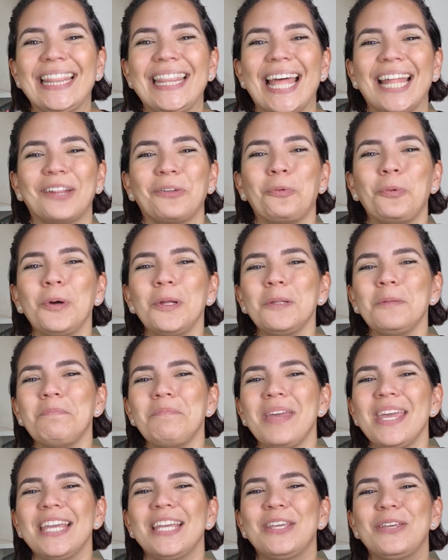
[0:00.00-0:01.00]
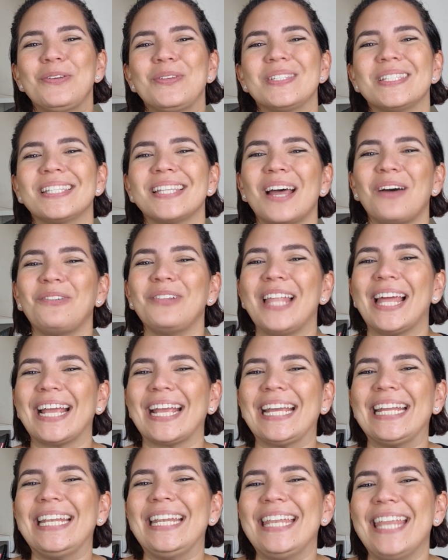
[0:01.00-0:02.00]
that will make you sound
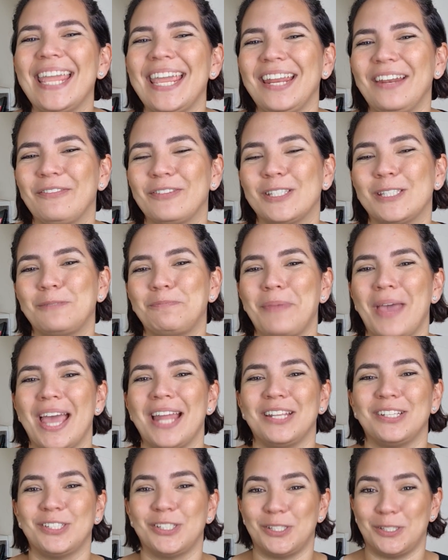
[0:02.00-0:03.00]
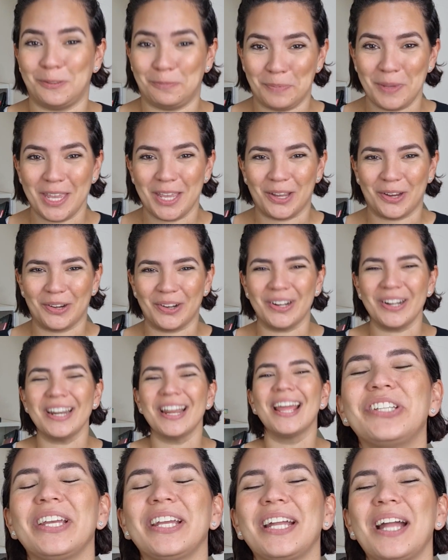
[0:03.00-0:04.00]
like a native Spanish speaker,
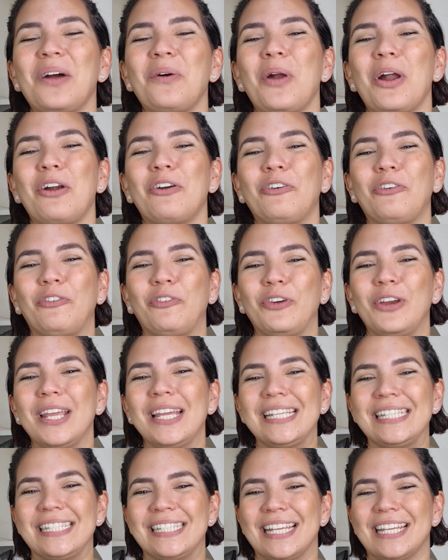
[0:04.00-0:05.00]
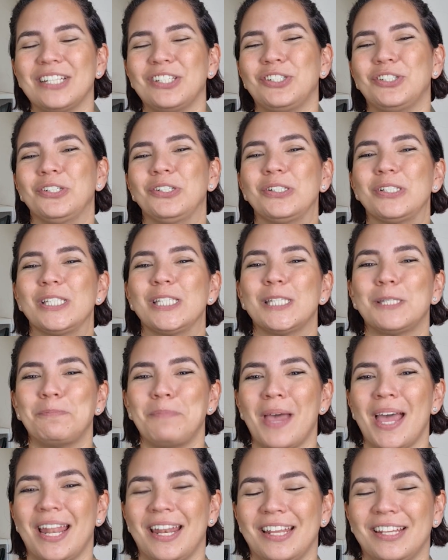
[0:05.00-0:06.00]
check out our free essential
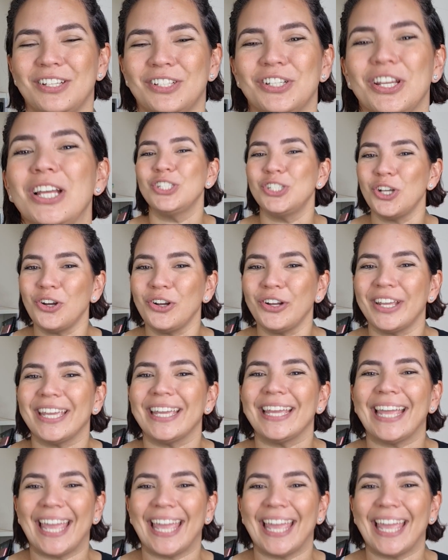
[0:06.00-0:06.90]
Spanish chunking